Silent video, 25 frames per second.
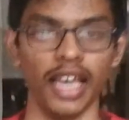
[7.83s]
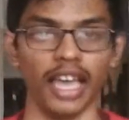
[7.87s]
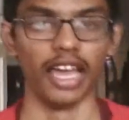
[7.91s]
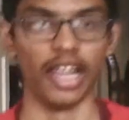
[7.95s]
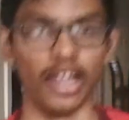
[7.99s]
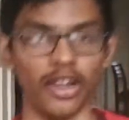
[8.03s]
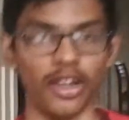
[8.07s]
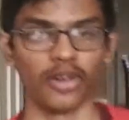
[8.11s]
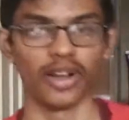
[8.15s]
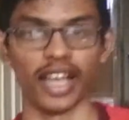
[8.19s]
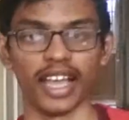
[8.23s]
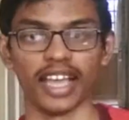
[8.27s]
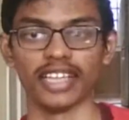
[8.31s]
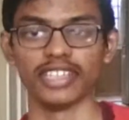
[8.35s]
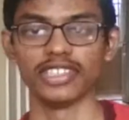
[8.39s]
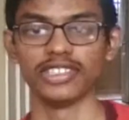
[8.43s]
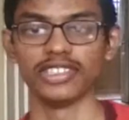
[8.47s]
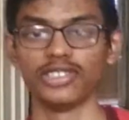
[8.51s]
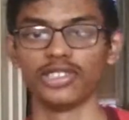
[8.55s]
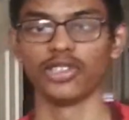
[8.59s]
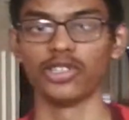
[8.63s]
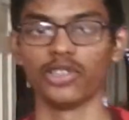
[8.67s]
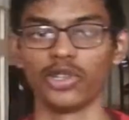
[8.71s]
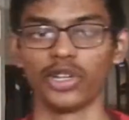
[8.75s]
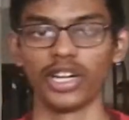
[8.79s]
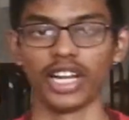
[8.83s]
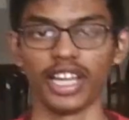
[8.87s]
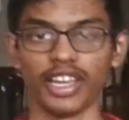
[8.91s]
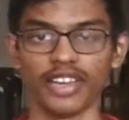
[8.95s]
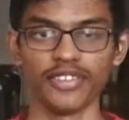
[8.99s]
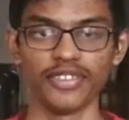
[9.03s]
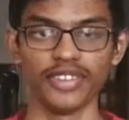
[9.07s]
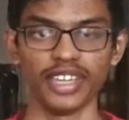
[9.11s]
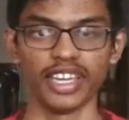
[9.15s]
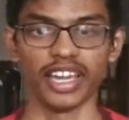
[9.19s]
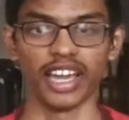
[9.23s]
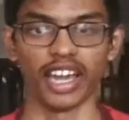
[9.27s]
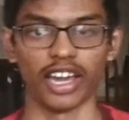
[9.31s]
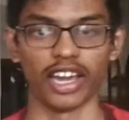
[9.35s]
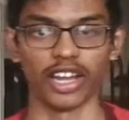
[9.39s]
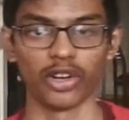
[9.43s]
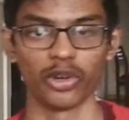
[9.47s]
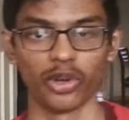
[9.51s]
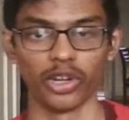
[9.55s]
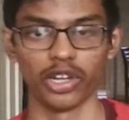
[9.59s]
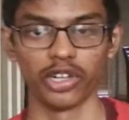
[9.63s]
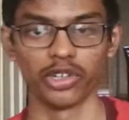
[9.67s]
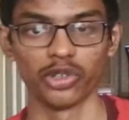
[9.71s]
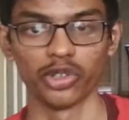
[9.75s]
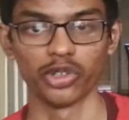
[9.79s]
Hello guys, so today we are
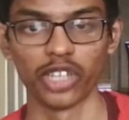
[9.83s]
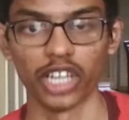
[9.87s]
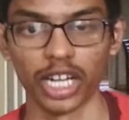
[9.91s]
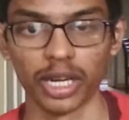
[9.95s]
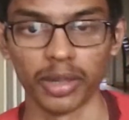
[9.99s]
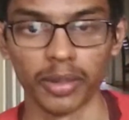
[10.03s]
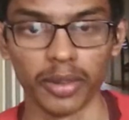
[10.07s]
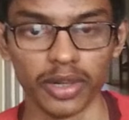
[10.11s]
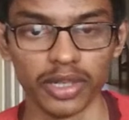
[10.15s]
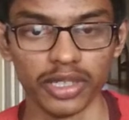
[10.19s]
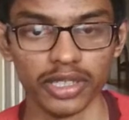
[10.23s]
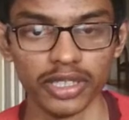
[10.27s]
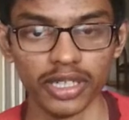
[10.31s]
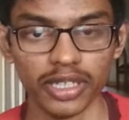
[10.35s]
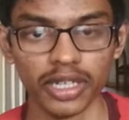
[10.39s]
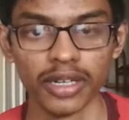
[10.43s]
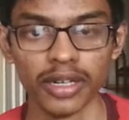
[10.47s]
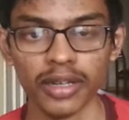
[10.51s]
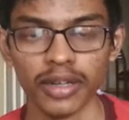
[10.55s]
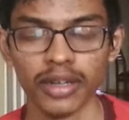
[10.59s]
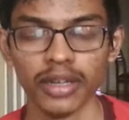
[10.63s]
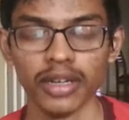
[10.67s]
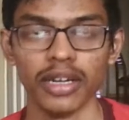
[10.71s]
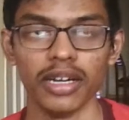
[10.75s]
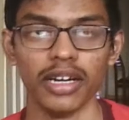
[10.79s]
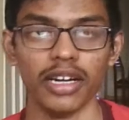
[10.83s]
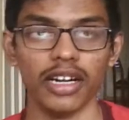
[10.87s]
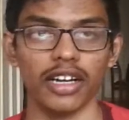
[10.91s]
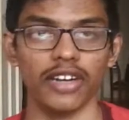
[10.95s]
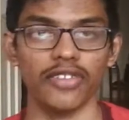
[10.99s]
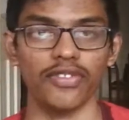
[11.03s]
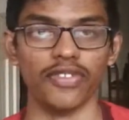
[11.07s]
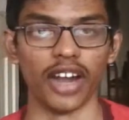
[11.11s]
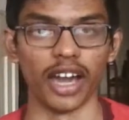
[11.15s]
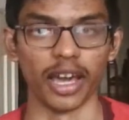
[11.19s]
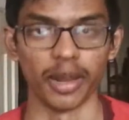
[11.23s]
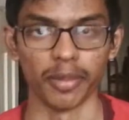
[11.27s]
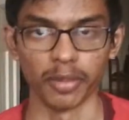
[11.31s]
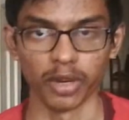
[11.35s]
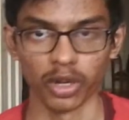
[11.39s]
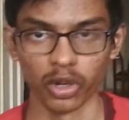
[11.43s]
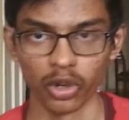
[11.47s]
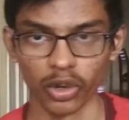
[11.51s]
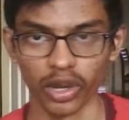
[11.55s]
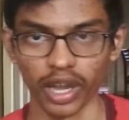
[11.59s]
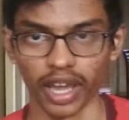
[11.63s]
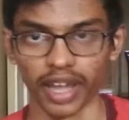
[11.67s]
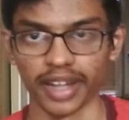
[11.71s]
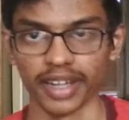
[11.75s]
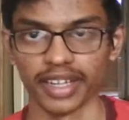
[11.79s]
going to talk about the
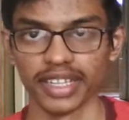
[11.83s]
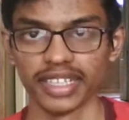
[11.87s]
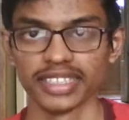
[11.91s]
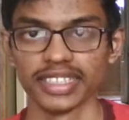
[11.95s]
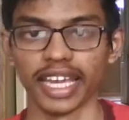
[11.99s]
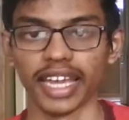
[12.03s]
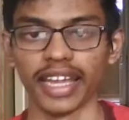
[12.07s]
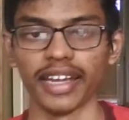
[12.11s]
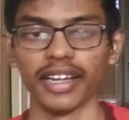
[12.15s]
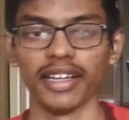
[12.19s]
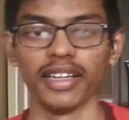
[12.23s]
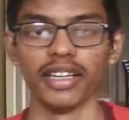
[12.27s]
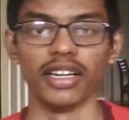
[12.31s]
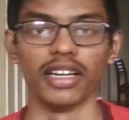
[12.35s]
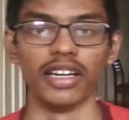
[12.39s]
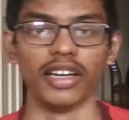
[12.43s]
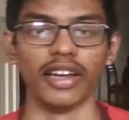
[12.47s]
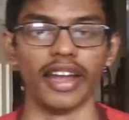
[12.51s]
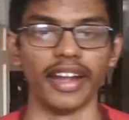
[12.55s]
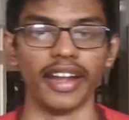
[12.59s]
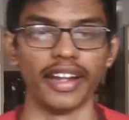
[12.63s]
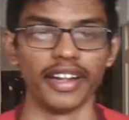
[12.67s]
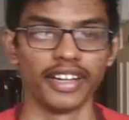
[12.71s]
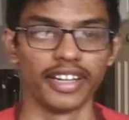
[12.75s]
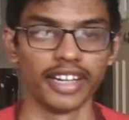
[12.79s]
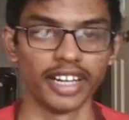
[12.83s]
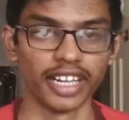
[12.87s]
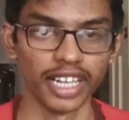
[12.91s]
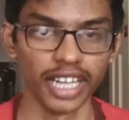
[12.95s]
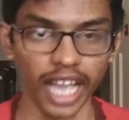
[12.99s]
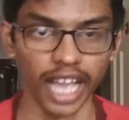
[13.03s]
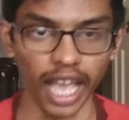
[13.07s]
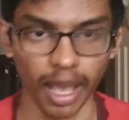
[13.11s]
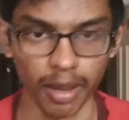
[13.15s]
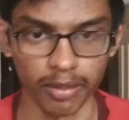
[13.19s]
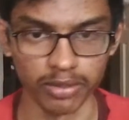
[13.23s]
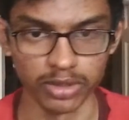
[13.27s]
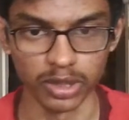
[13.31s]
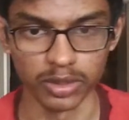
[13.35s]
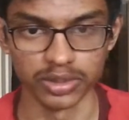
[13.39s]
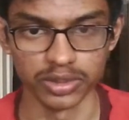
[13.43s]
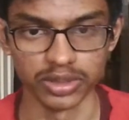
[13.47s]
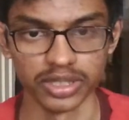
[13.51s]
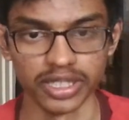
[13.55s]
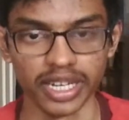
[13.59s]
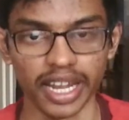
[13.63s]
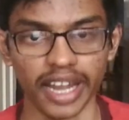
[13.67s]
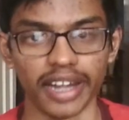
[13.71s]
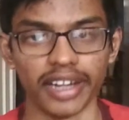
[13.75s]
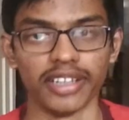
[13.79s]
pharmacokinetics and drug
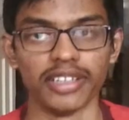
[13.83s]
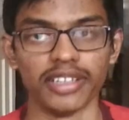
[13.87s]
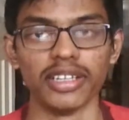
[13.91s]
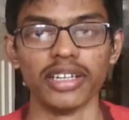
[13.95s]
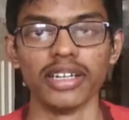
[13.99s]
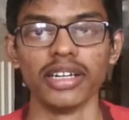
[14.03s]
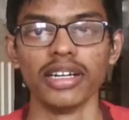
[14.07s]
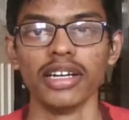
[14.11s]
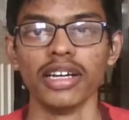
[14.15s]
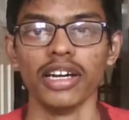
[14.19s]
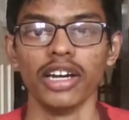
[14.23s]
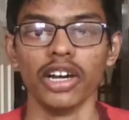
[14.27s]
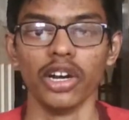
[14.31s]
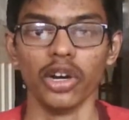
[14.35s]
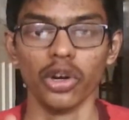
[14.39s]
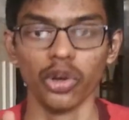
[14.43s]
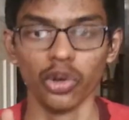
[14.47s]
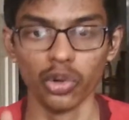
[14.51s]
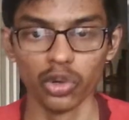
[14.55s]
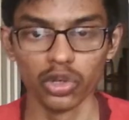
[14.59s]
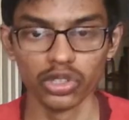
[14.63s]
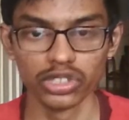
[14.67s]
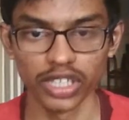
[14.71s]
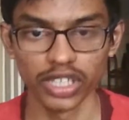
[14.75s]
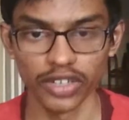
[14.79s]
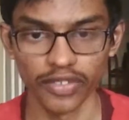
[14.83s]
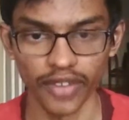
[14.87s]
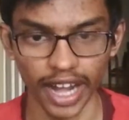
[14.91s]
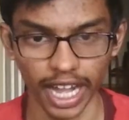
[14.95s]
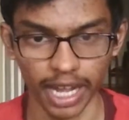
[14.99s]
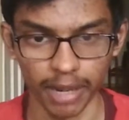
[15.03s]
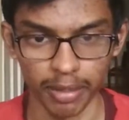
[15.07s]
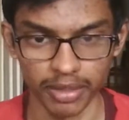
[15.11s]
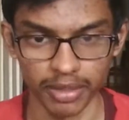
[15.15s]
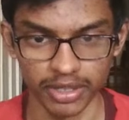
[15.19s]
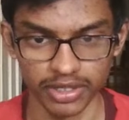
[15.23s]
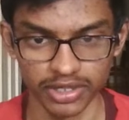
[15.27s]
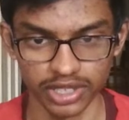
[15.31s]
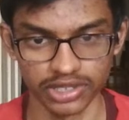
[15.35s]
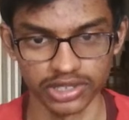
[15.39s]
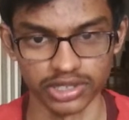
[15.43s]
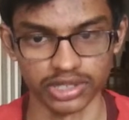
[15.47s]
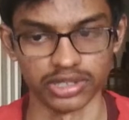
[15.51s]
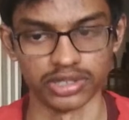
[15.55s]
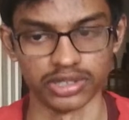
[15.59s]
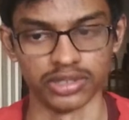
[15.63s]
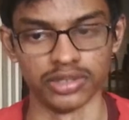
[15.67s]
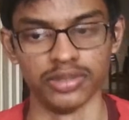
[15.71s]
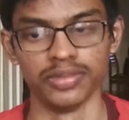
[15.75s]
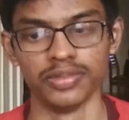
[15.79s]
absorption and the routes of
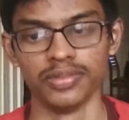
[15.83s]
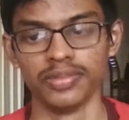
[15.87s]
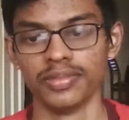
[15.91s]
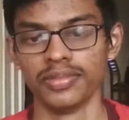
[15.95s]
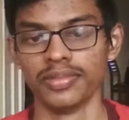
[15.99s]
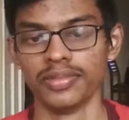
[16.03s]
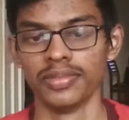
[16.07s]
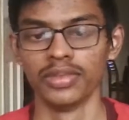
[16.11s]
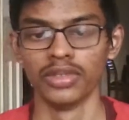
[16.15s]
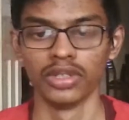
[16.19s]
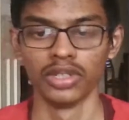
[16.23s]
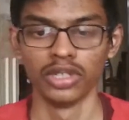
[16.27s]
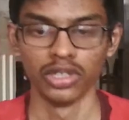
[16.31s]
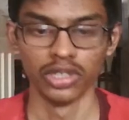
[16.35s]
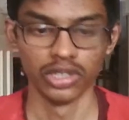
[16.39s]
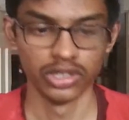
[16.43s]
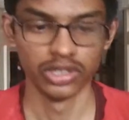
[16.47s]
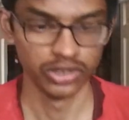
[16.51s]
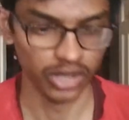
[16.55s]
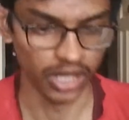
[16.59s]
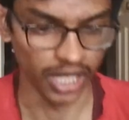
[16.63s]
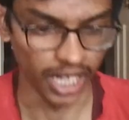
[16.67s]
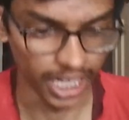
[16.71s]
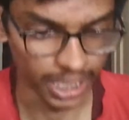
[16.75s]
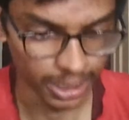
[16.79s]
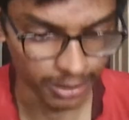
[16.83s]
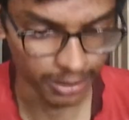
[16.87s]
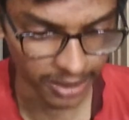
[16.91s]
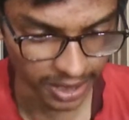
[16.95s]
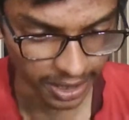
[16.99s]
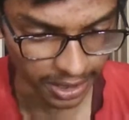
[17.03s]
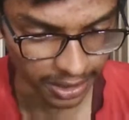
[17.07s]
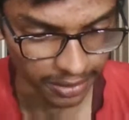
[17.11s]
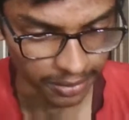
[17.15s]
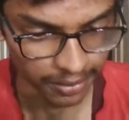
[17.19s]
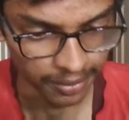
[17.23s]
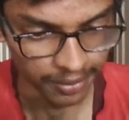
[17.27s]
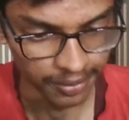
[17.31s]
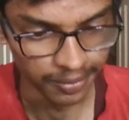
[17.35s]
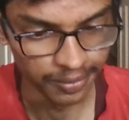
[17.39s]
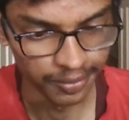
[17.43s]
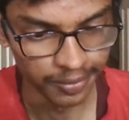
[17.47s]
administration. So let's begin.